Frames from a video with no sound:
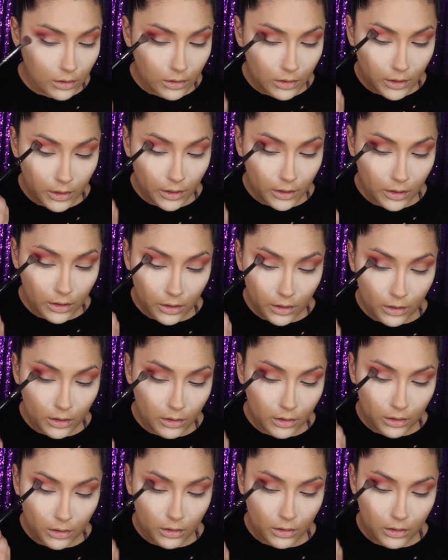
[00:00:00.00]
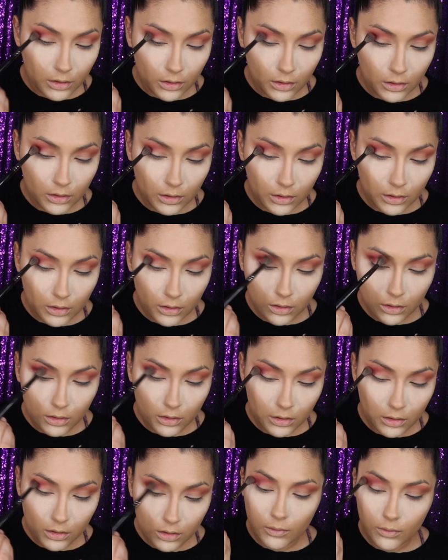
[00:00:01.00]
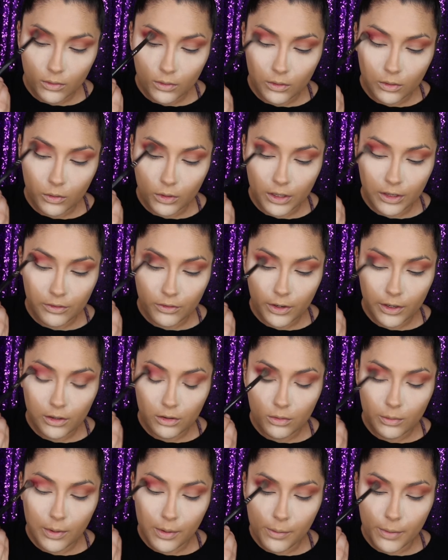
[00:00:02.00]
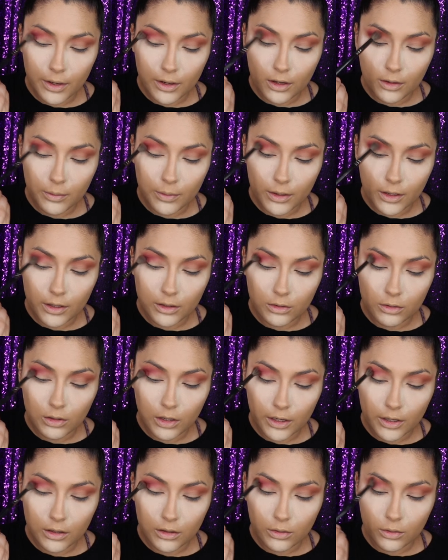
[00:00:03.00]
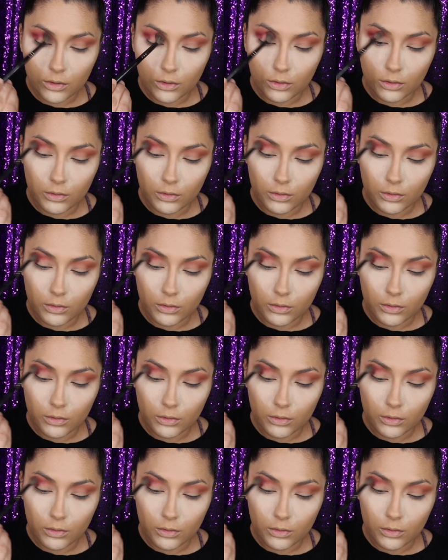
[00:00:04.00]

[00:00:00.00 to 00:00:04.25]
Dang. Whenever I do my makeup and I do like a